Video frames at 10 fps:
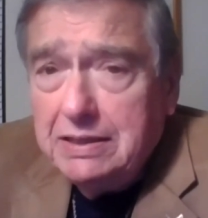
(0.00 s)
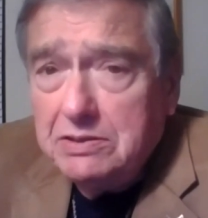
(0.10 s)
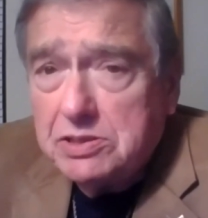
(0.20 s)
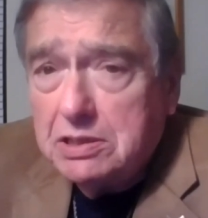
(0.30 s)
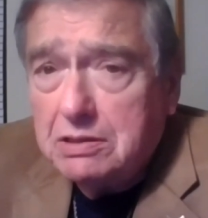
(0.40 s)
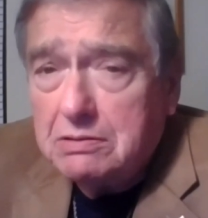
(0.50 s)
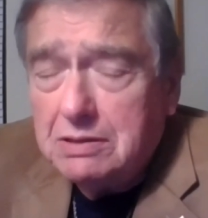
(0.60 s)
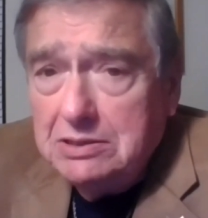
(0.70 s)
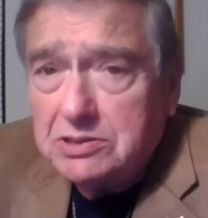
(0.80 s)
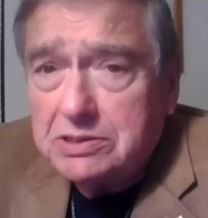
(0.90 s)
guess
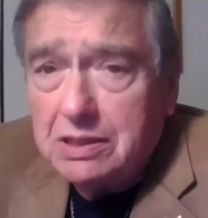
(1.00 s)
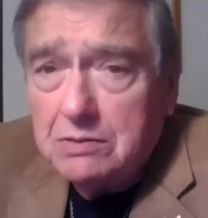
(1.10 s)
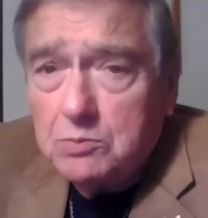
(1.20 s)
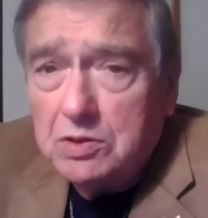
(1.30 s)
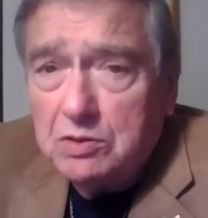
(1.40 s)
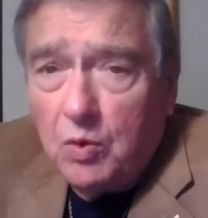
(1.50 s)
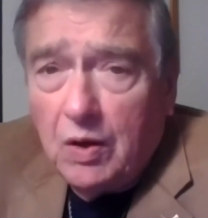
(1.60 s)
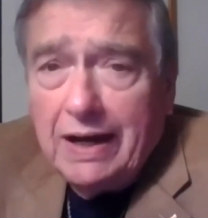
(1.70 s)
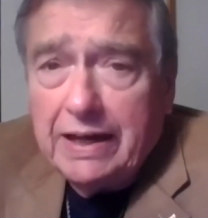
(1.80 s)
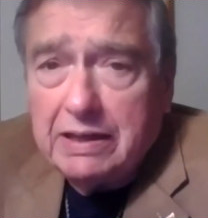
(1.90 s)
let's start with
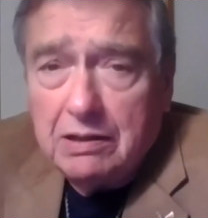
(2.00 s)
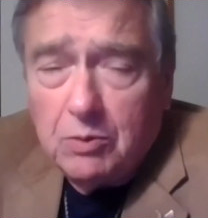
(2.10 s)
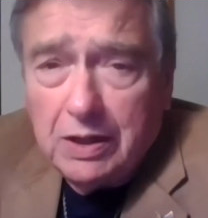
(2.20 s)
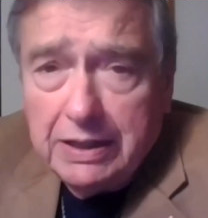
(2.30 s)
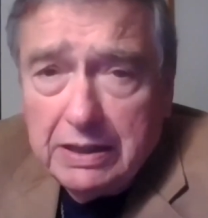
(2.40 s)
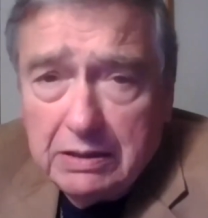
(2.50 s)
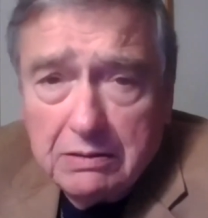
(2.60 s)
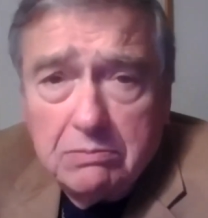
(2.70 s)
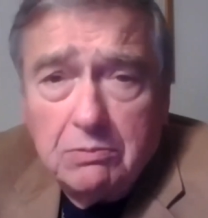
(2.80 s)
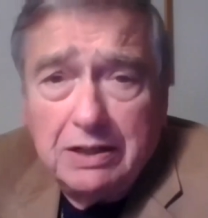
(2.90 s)
why.
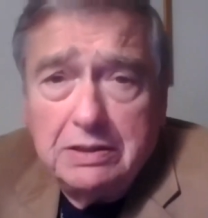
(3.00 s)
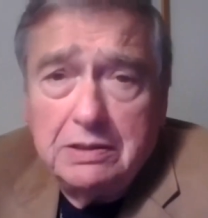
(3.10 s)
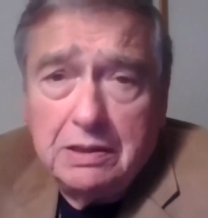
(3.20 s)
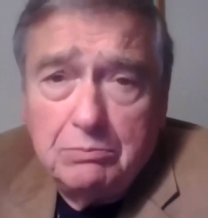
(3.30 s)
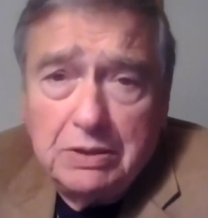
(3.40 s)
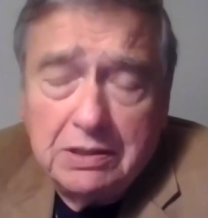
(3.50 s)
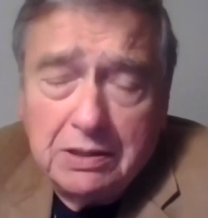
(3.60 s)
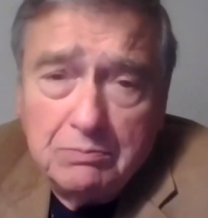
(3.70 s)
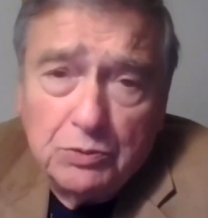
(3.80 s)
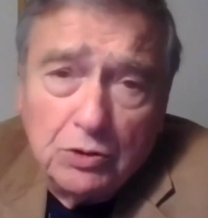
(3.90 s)
Why did I
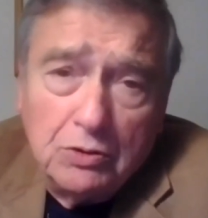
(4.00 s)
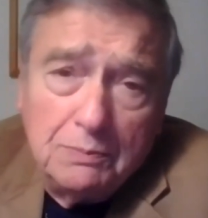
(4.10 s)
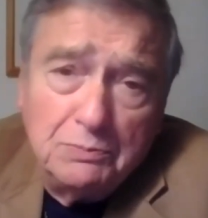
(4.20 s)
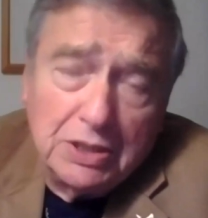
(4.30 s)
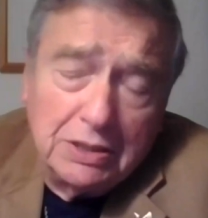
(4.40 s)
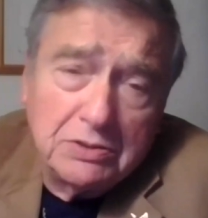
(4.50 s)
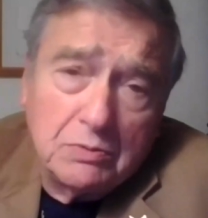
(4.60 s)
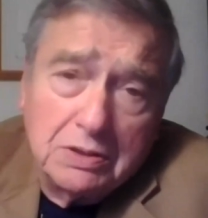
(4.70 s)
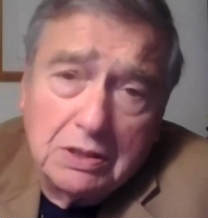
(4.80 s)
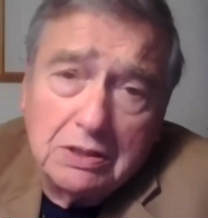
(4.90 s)
become so obsessed
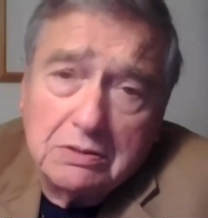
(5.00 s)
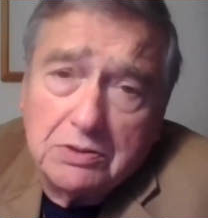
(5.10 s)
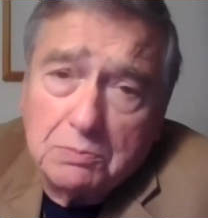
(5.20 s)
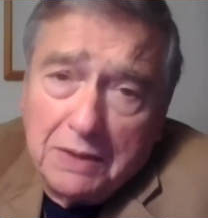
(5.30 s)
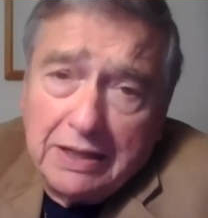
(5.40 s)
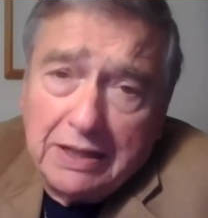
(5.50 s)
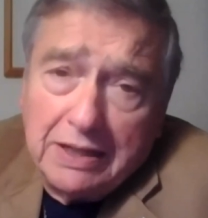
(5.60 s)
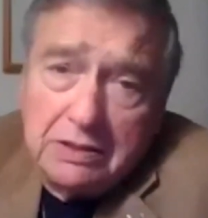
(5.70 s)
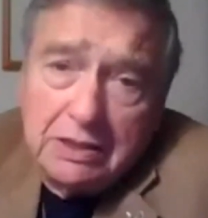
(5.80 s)
with this man